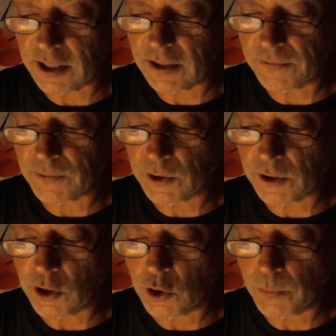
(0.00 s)
for
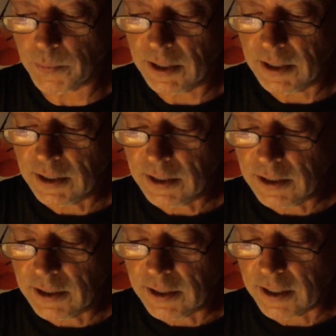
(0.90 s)
home
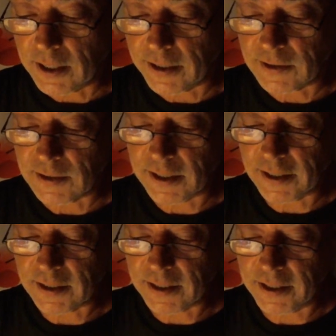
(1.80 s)
to take
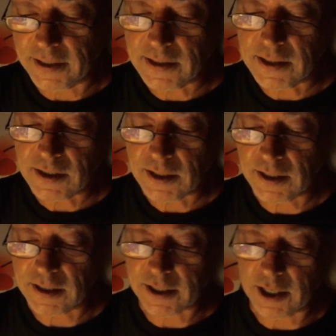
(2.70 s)
the kids.
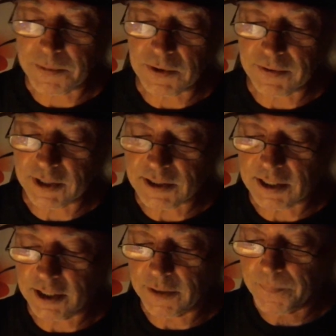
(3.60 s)
A couple of our
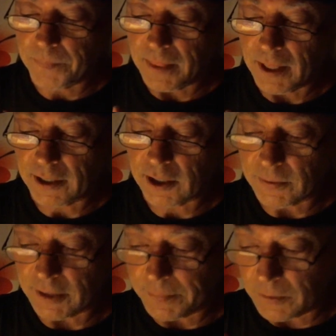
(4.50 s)
team had
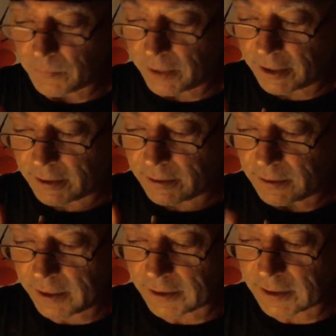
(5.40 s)
already been waiting
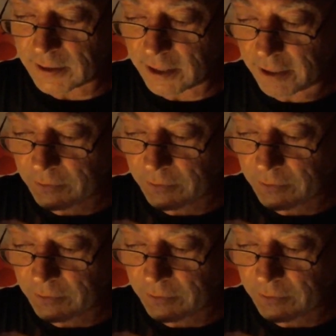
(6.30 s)
at the safe